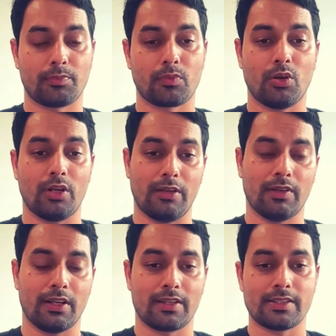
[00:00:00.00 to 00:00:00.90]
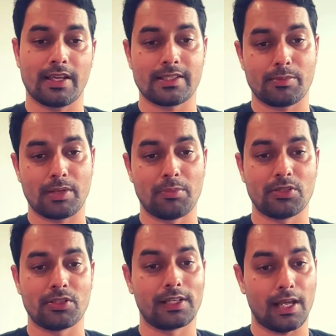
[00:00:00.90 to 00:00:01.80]
or even I can say SAP
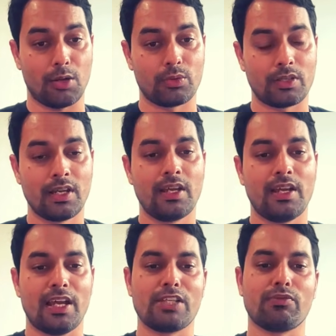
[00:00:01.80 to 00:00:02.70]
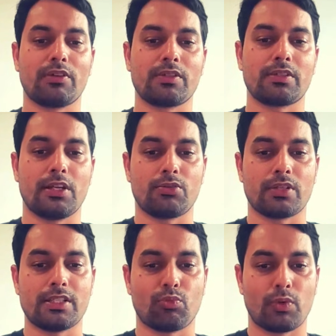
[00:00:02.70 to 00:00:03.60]
MDG Cloud, is one of the
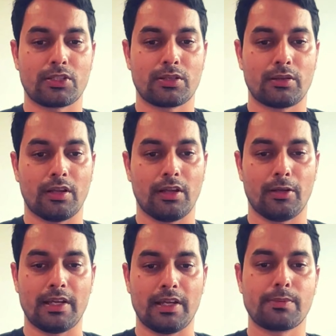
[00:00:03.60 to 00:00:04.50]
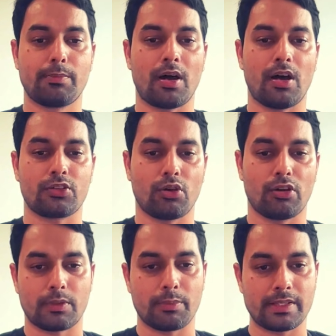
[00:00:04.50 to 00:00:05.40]
solutions which is part
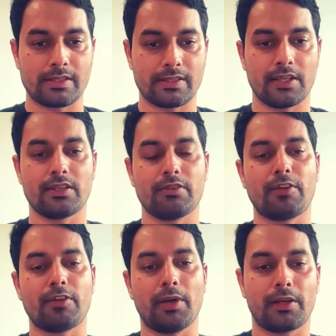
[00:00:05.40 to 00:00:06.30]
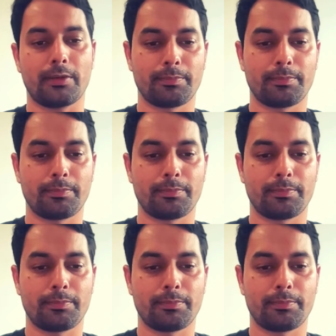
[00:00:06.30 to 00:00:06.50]
of the business data fabric.